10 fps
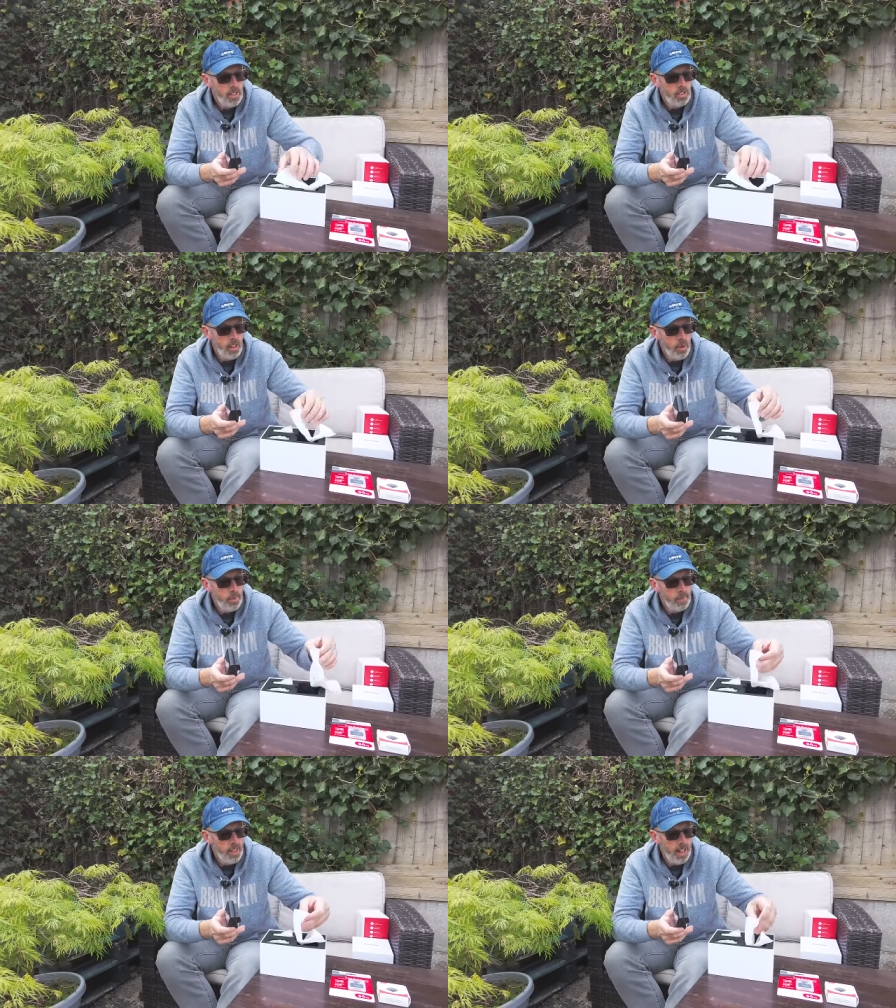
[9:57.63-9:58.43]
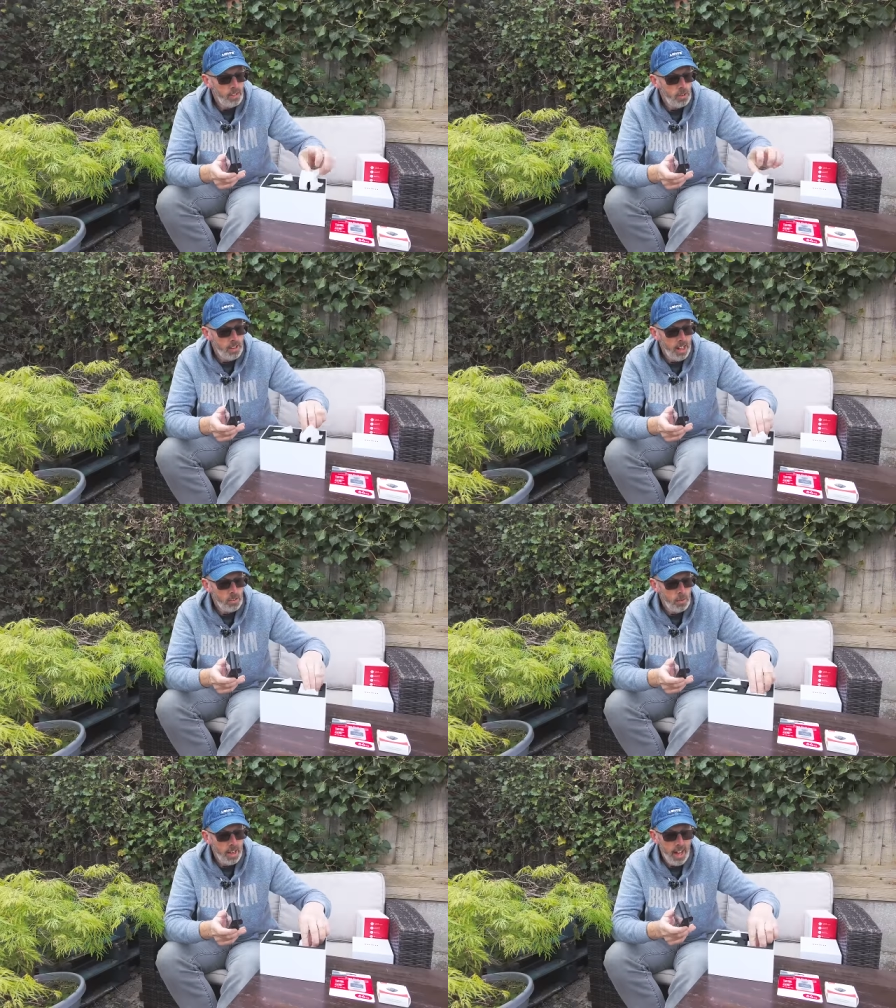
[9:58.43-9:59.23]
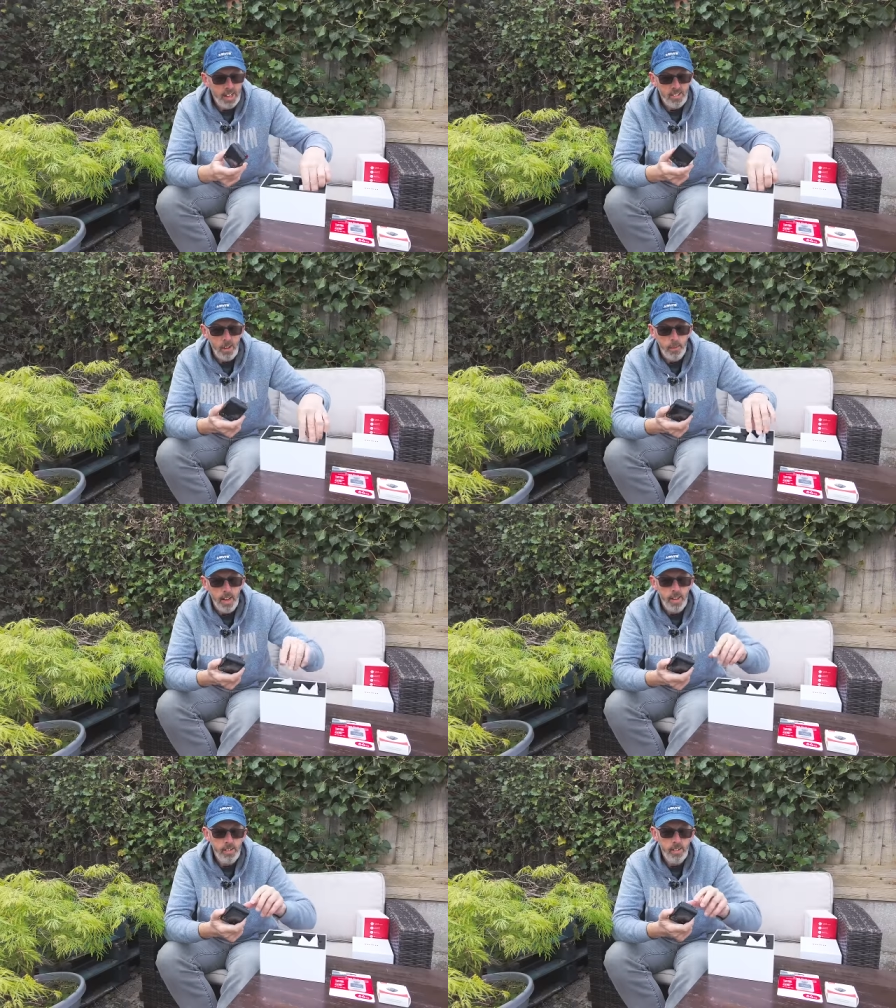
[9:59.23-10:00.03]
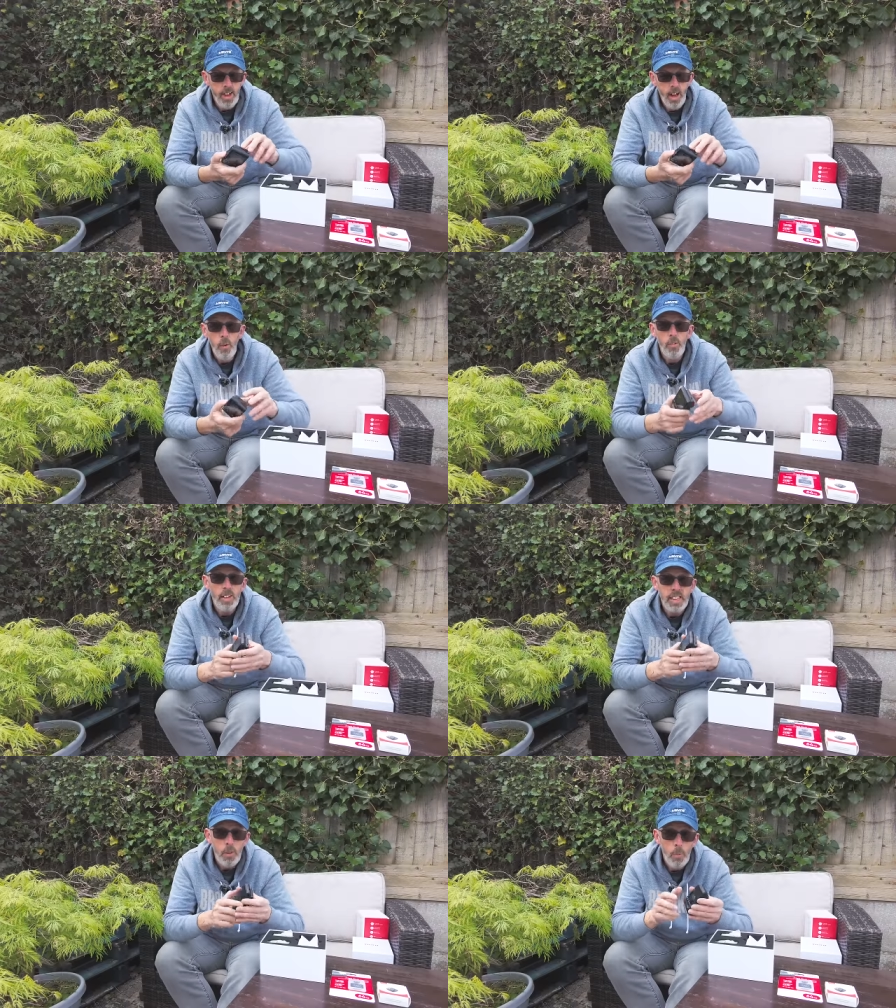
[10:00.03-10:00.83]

so that's that's what i do and uh, hopefully you